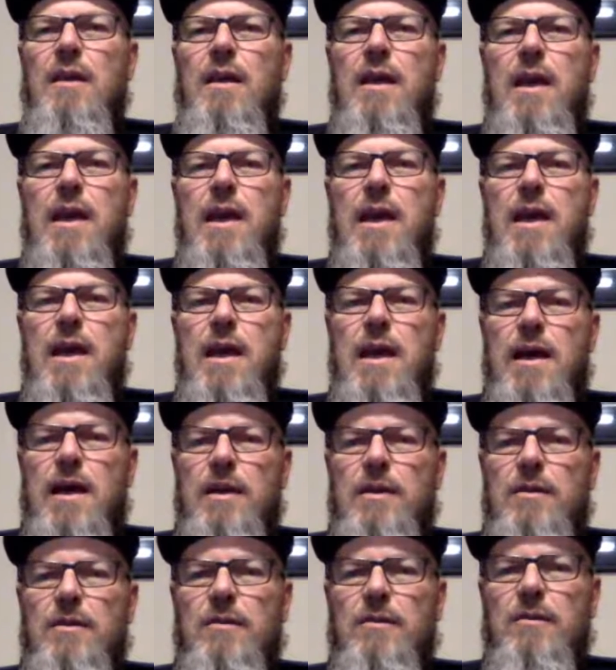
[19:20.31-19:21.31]

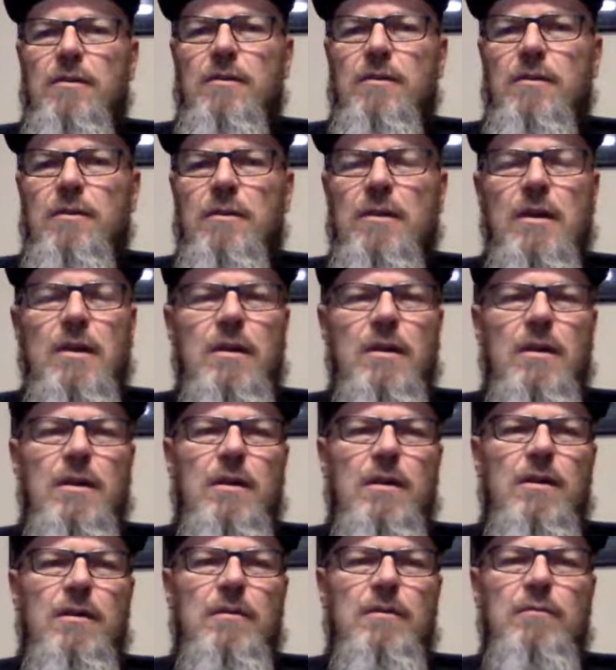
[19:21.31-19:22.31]
And
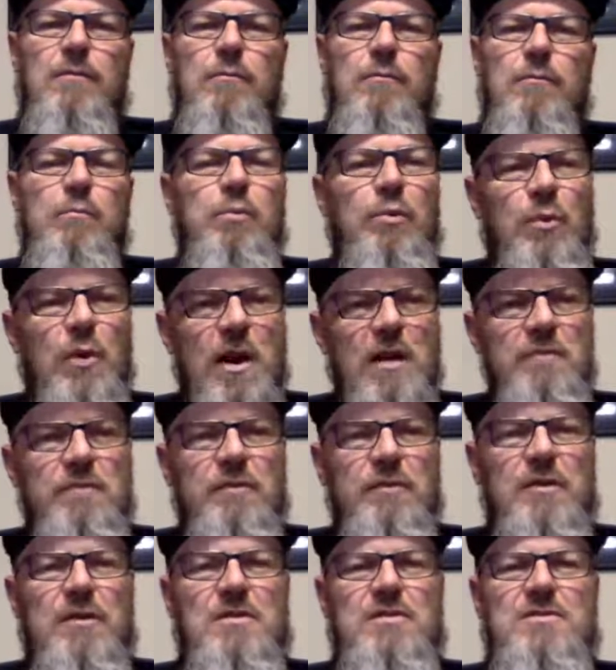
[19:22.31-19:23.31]
the
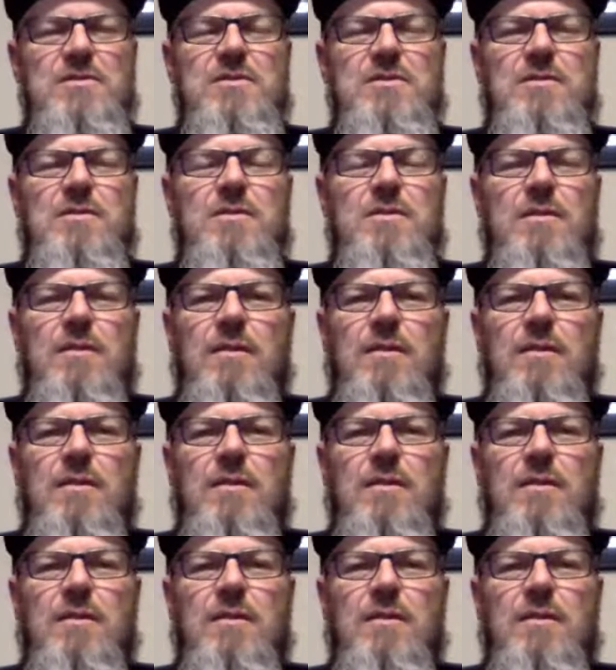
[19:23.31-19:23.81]
preference